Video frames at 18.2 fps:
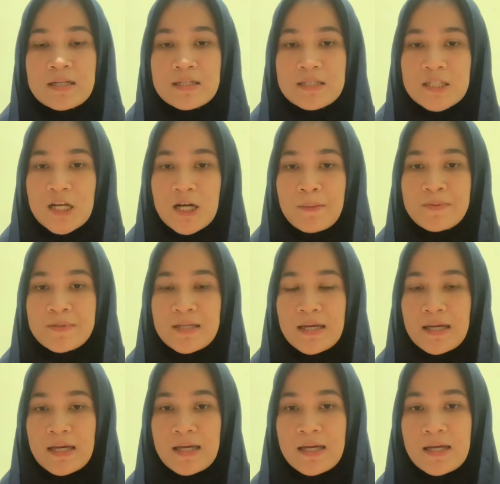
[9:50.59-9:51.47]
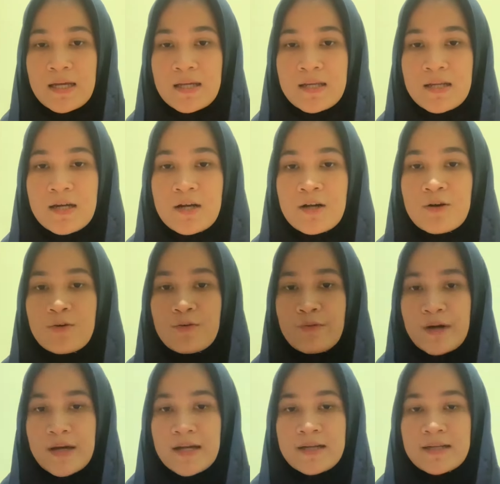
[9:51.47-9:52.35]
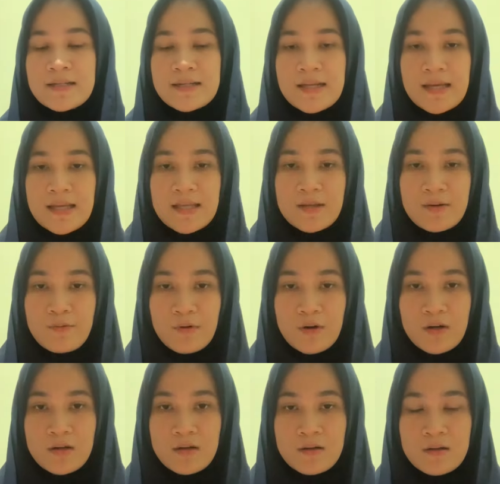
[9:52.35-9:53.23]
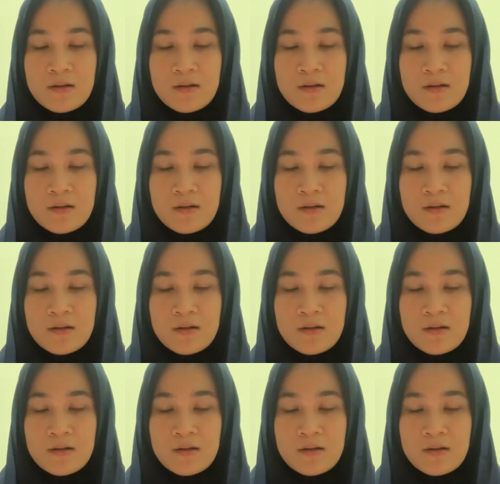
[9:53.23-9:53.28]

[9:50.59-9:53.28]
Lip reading: jobs and where they work.